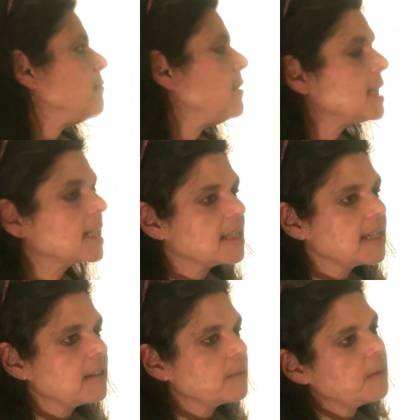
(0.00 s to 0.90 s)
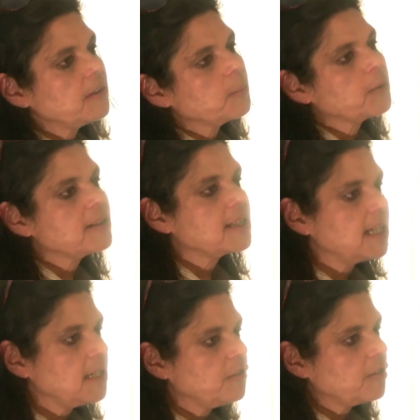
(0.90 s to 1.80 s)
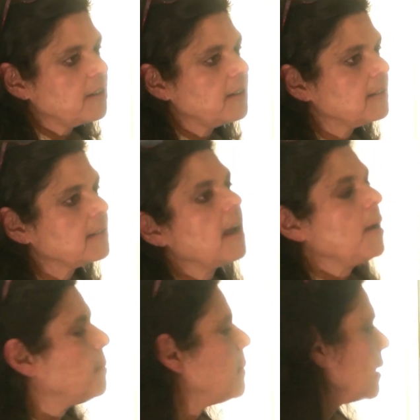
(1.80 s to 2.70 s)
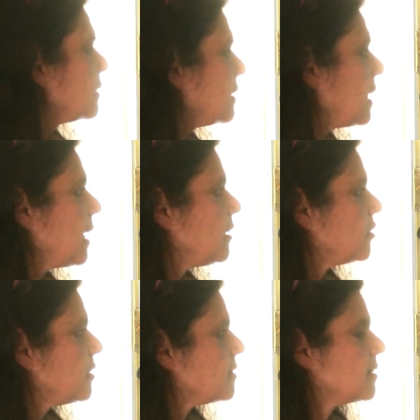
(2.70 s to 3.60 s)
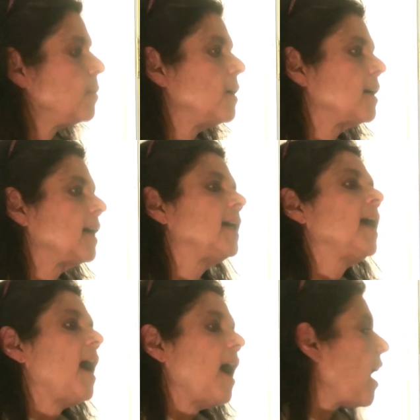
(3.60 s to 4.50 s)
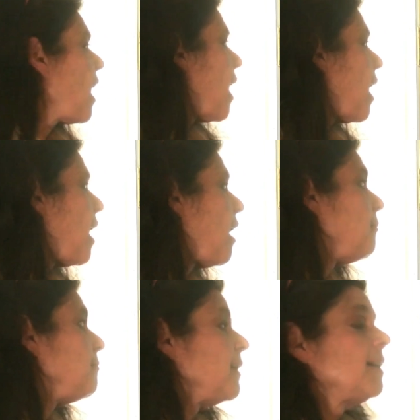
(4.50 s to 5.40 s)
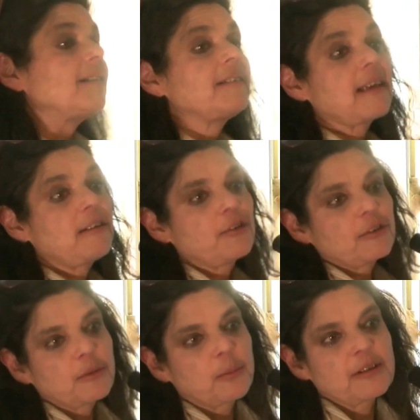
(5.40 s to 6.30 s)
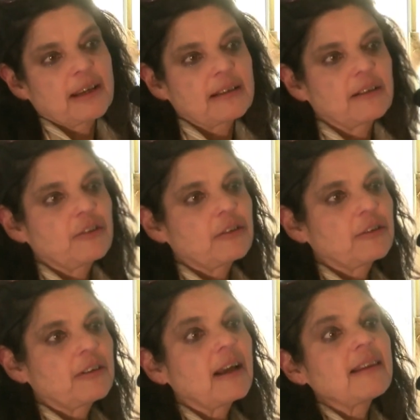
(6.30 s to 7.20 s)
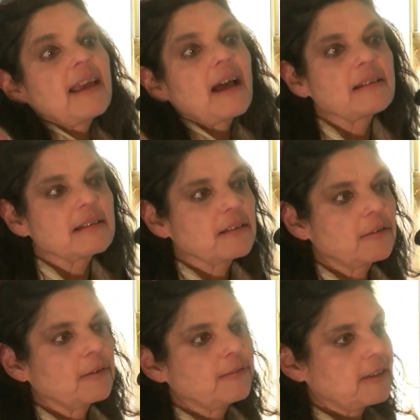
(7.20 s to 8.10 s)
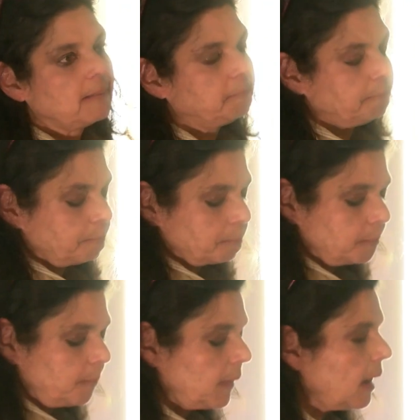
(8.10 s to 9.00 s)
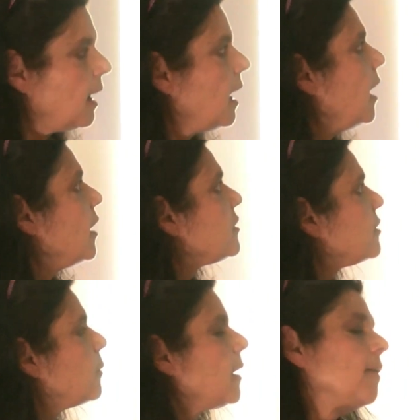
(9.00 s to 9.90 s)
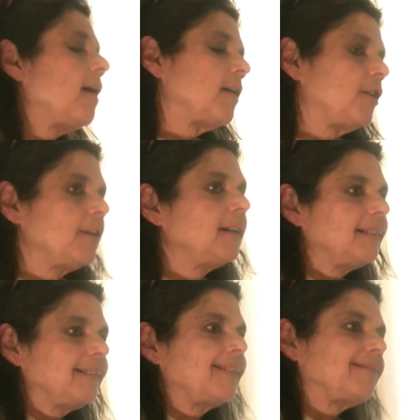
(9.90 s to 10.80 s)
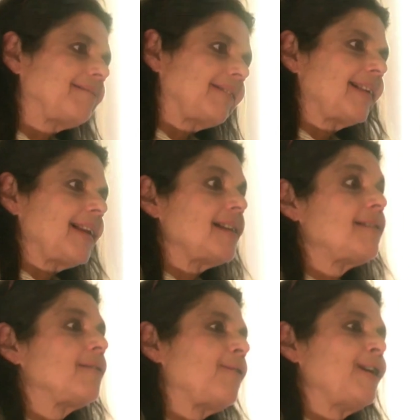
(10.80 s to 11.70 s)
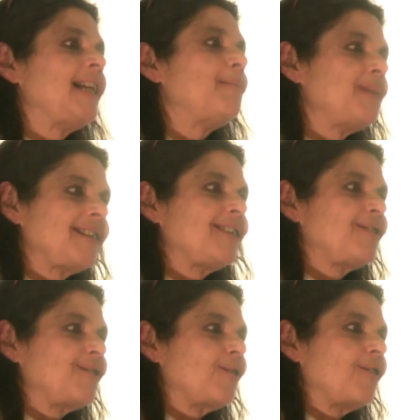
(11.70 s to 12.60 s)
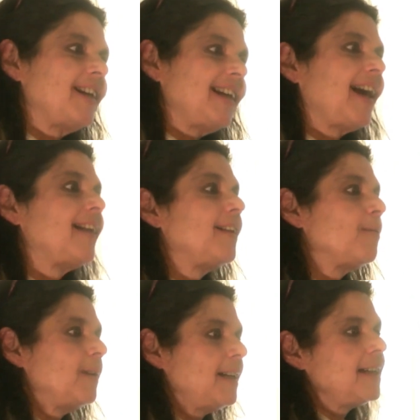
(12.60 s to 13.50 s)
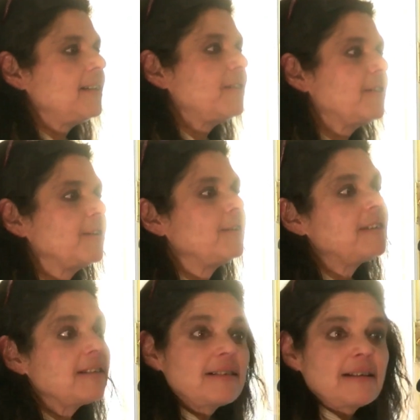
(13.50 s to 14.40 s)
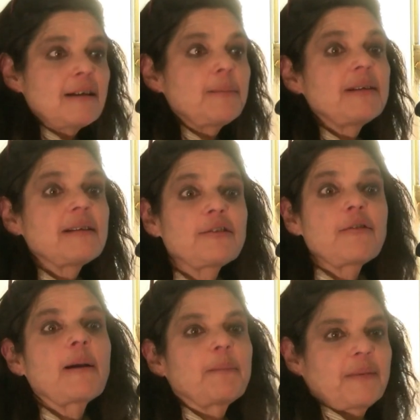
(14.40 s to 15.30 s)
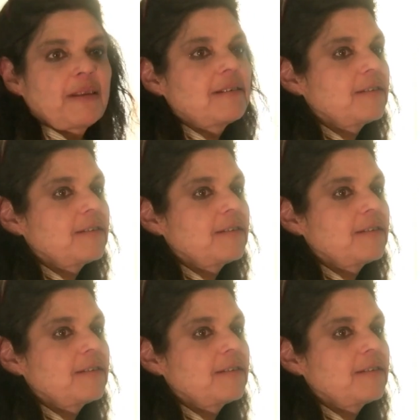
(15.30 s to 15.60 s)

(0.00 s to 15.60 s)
risk assessment procedures, multi-agency working are central to protecting children, are the answer often. So we're arguing that this is a very limited story and that we need to disturb and disrupt this